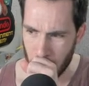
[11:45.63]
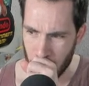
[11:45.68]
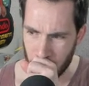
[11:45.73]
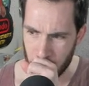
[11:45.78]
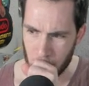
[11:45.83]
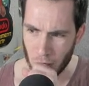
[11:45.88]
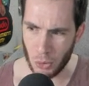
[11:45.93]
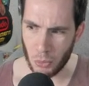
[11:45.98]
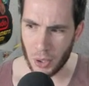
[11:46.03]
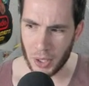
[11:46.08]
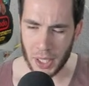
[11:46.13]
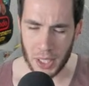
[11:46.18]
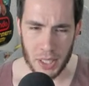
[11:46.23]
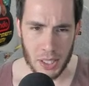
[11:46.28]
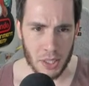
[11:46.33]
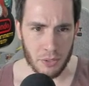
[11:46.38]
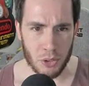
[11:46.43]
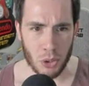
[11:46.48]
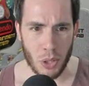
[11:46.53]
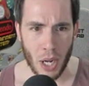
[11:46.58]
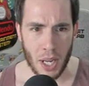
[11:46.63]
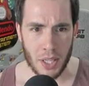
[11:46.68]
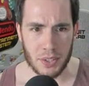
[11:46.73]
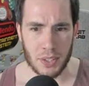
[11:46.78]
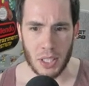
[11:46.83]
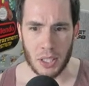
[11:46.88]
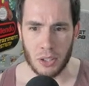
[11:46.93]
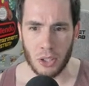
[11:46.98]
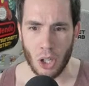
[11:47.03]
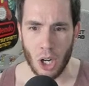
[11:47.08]
Don't want any of you guys to
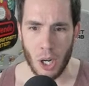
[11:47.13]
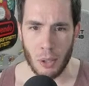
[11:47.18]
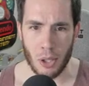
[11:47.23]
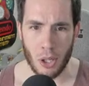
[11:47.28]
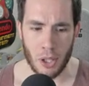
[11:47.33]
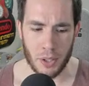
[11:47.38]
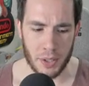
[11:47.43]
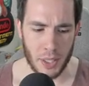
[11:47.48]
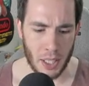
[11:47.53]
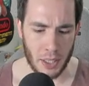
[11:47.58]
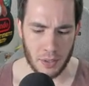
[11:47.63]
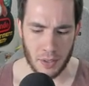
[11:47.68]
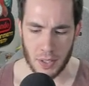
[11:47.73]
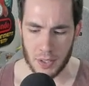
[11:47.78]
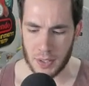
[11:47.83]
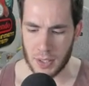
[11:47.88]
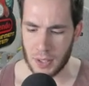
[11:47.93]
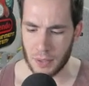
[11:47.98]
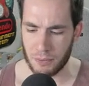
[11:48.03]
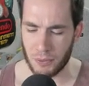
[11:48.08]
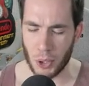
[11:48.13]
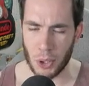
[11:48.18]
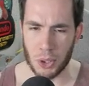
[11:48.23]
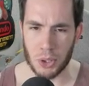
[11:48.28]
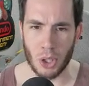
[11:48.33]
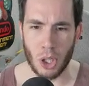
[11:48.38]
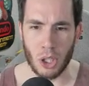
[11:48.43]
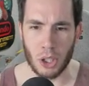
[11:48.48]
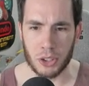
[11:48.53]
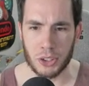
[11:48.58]
get caught on that. This is the first
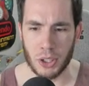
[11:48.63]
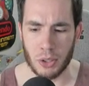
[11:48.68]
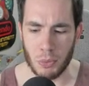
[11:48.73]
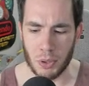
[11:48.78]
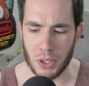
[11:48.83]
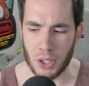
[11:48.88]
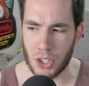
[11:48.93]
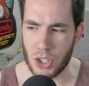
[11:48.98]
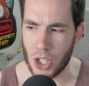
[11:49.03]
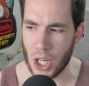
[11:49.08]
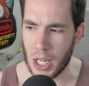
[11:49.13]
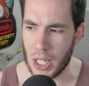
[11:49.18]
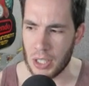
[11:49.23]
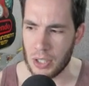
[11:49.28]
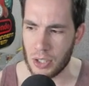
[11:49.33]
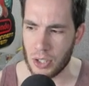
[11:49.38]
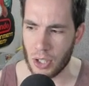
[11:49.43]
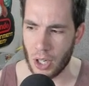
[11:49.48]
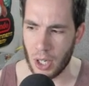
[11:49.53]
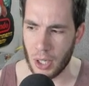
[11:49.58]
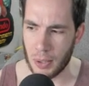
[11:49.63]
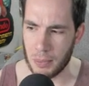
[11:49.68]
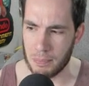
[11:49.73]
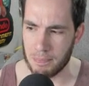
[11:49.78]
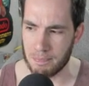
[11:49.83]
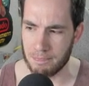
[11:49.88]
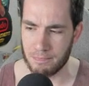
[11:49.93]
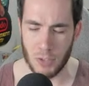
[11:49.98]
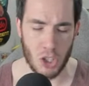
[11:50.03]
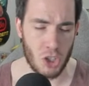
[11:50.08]
auction Fair with the change.
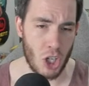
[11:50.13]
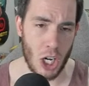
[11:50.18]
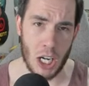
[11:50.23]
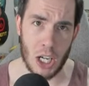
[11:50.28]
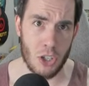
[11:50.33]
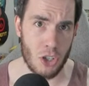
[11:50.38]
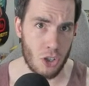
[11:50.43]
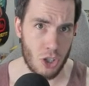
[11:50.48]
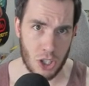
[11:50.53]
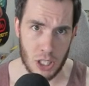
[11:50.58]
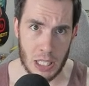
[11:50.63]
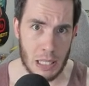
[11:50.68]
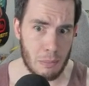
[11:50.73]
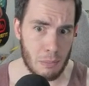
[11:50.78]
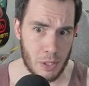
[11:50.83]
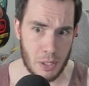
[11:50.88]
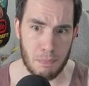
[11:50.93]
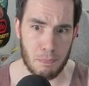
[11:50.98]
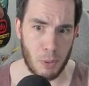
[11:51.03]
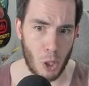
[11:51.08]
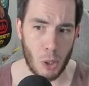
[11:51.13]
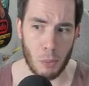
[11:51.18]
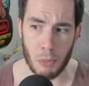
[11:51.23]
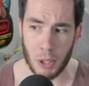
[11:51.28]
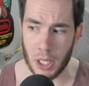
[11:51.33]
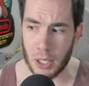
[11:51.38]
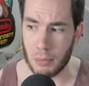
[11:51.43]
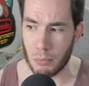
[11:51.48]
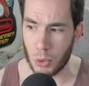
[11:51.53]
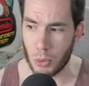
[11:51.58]
Um, the change seems
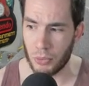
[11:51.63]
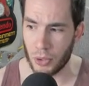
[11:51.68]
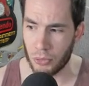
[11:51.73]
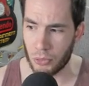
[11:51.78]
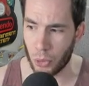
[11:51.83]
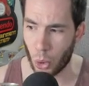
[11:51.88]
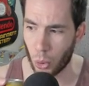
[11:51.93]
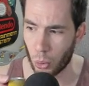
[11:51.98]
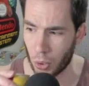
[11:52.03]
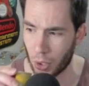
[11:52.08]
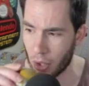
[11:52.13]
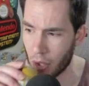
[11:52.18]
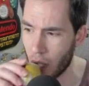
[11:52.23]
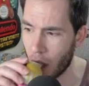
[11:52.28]
permanent moving forward.